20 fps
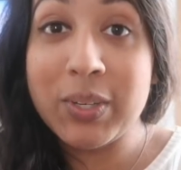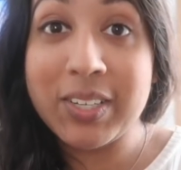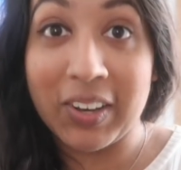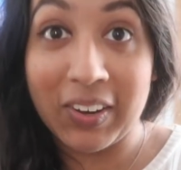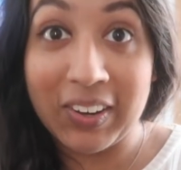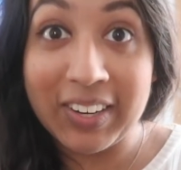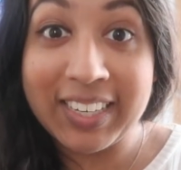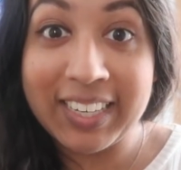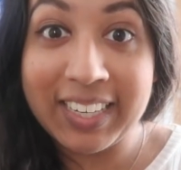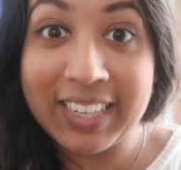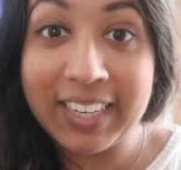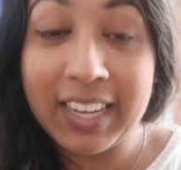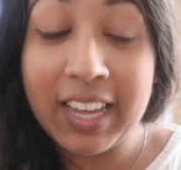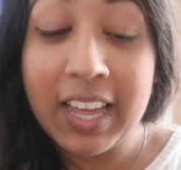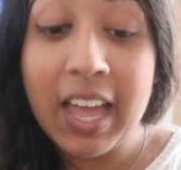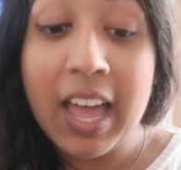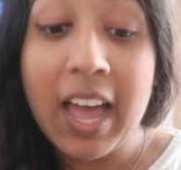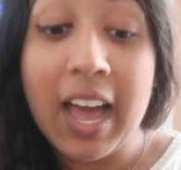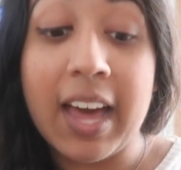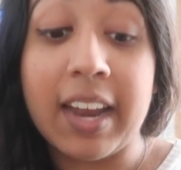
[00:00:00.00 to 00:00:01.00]
tiny
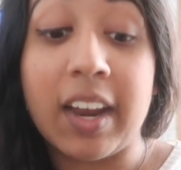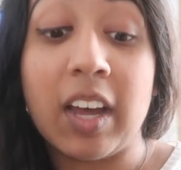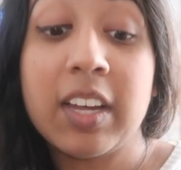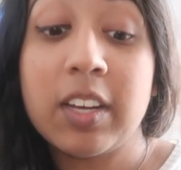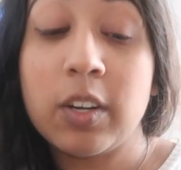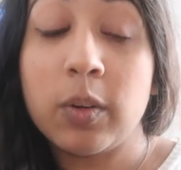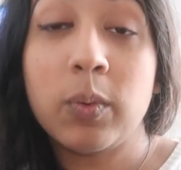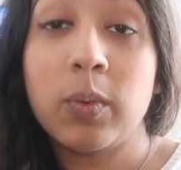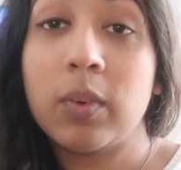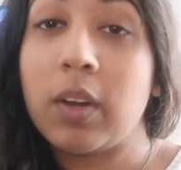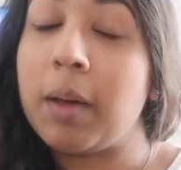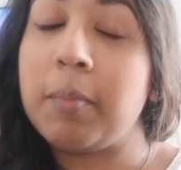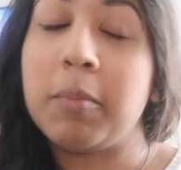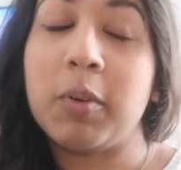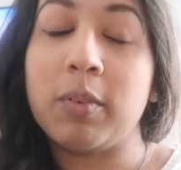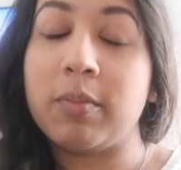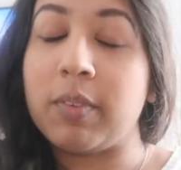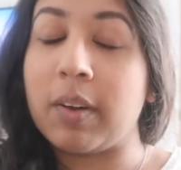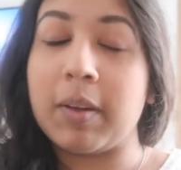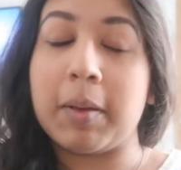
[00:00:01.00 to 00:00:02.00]
and I don't, I'm
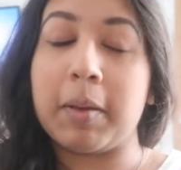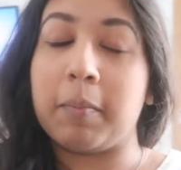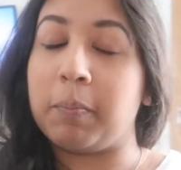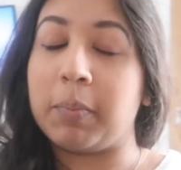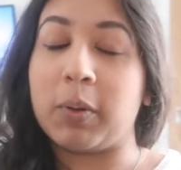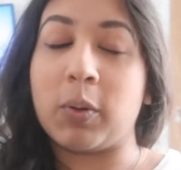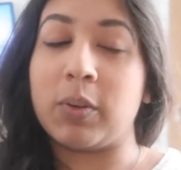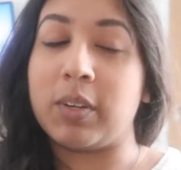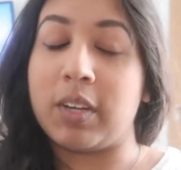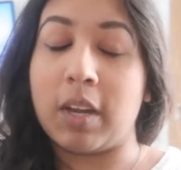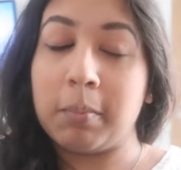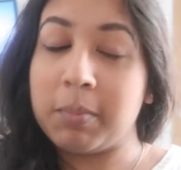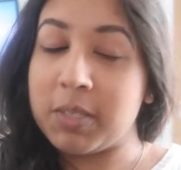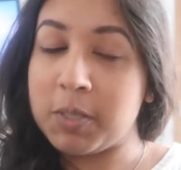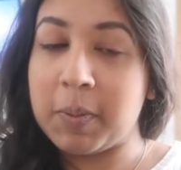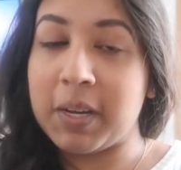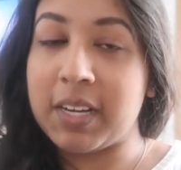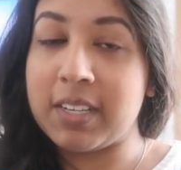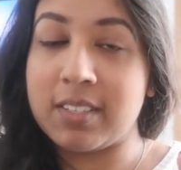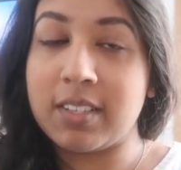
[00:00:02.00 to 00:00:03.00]
not a very good numbers
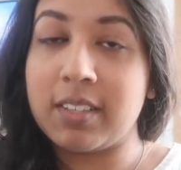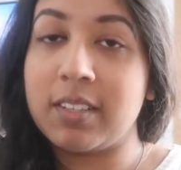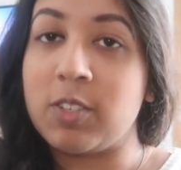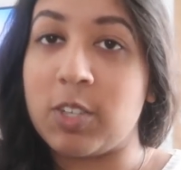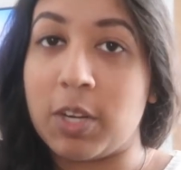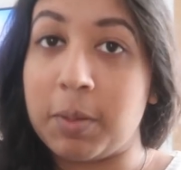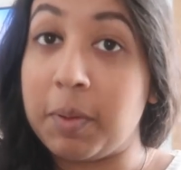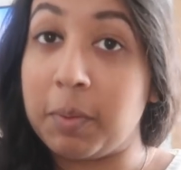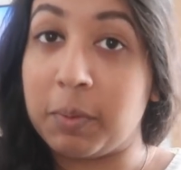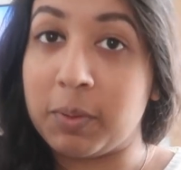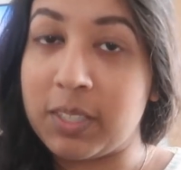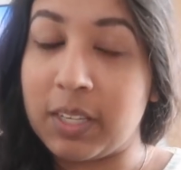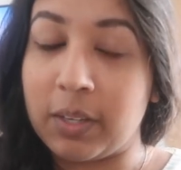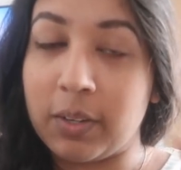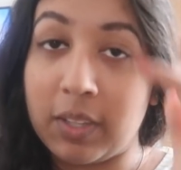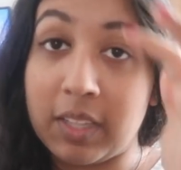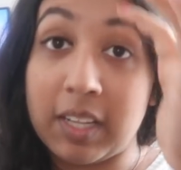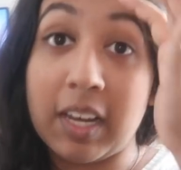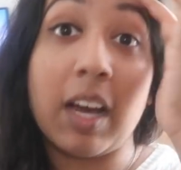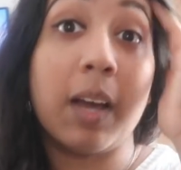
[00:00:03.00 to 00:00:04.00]
person, Jamie will tell
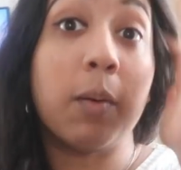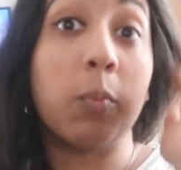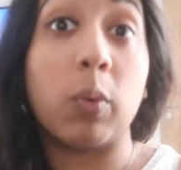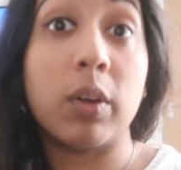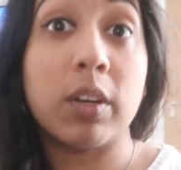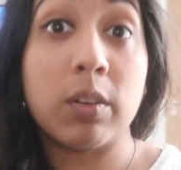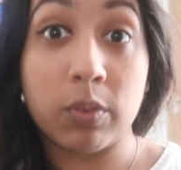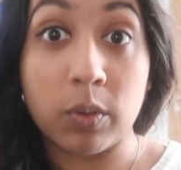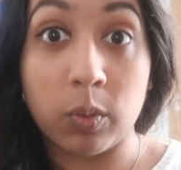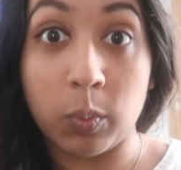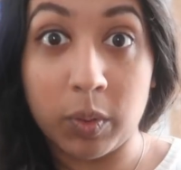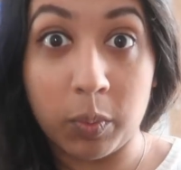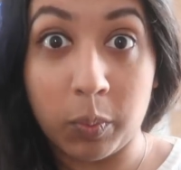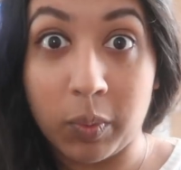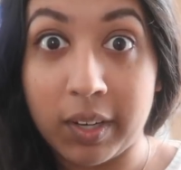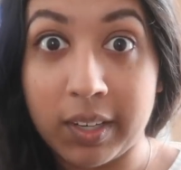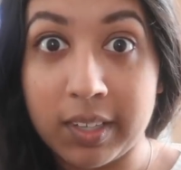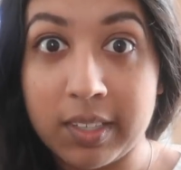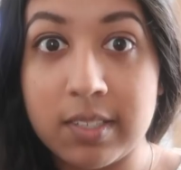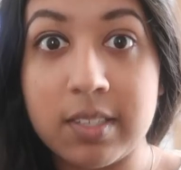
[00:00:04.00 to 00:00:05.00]
you that. I'm wonderful with
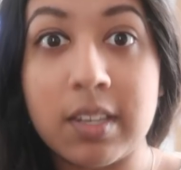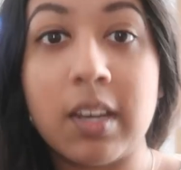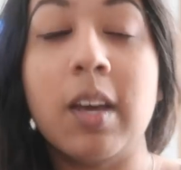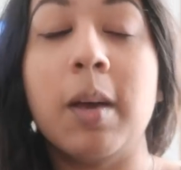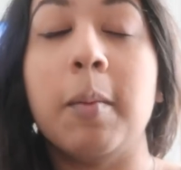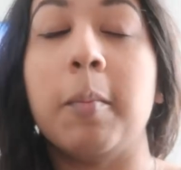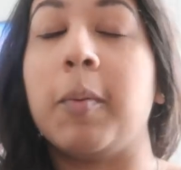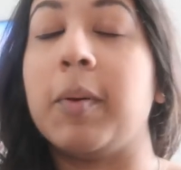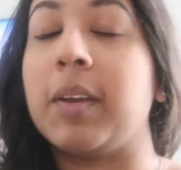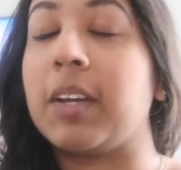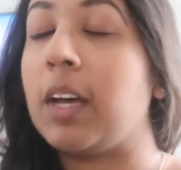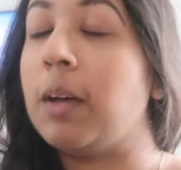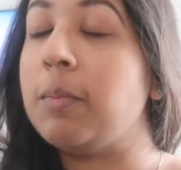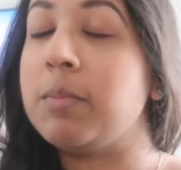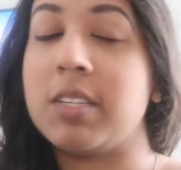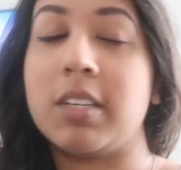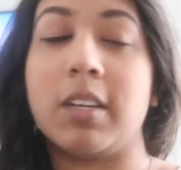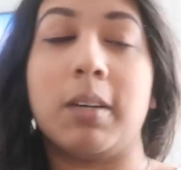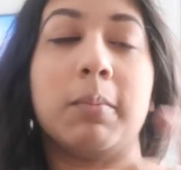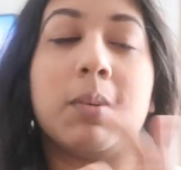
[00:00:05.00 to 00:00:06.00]
words, but when it
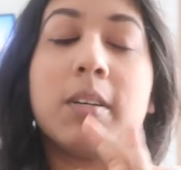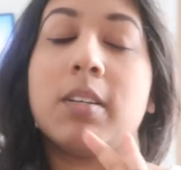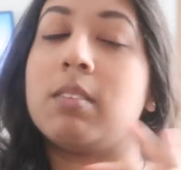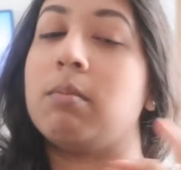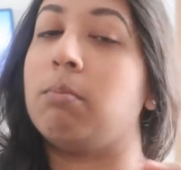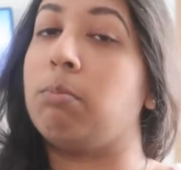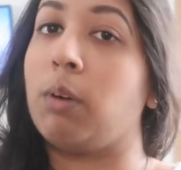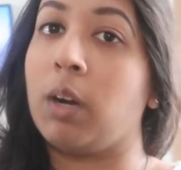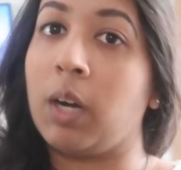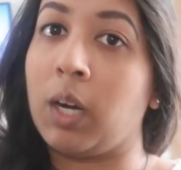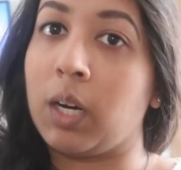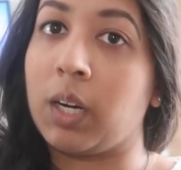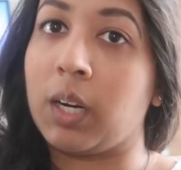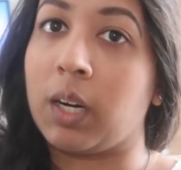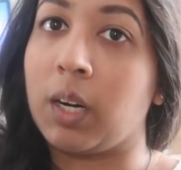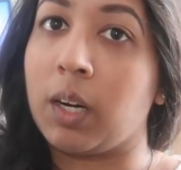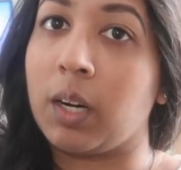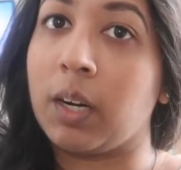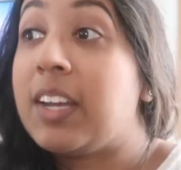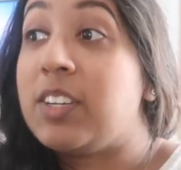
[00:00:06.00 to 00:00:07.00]
comes to numbers,
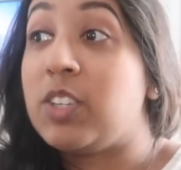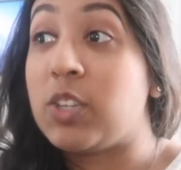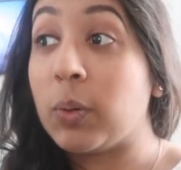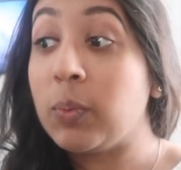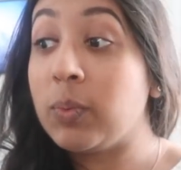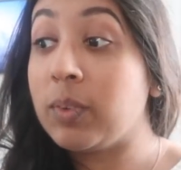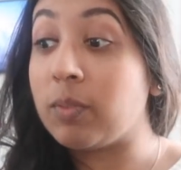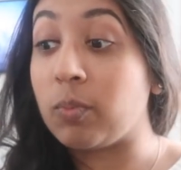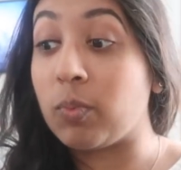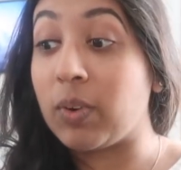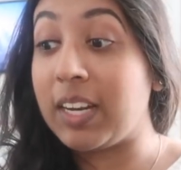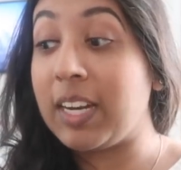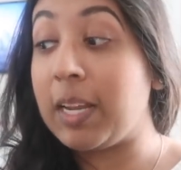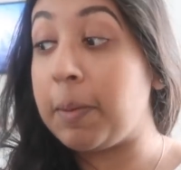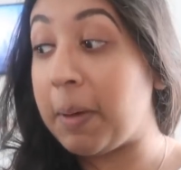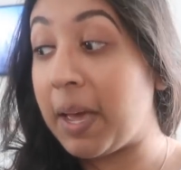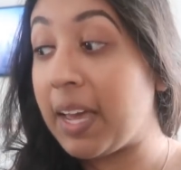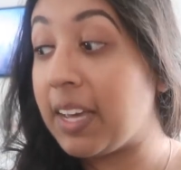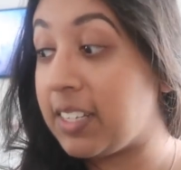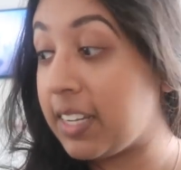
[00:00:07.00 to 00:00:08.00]
I don't really
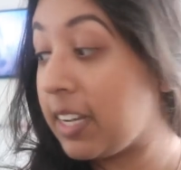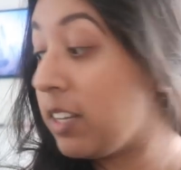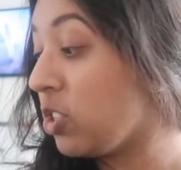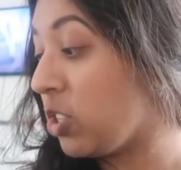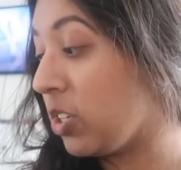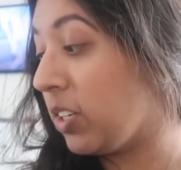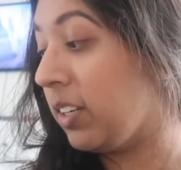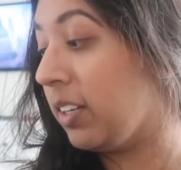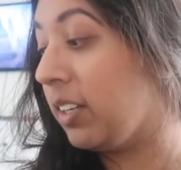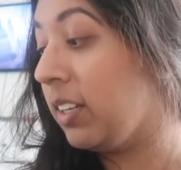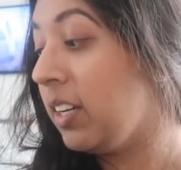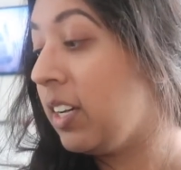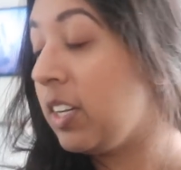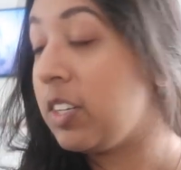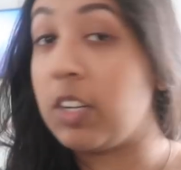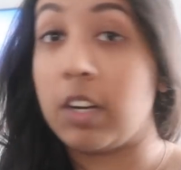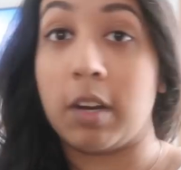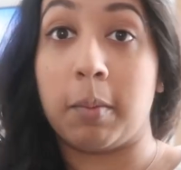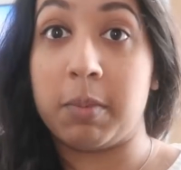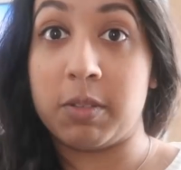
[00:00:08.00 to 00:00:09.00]
pay attention
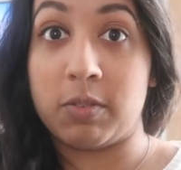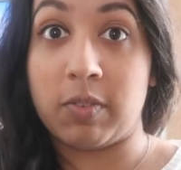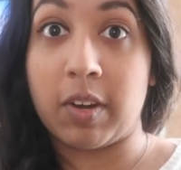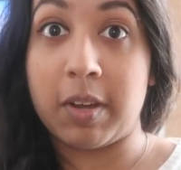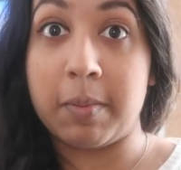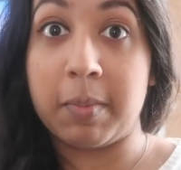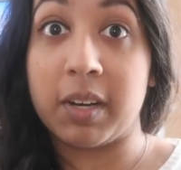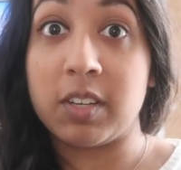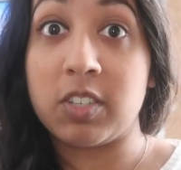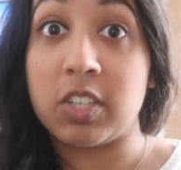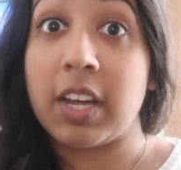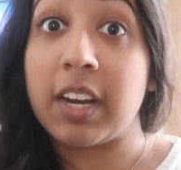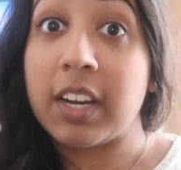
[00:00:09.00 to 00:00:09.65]
to numbers very much.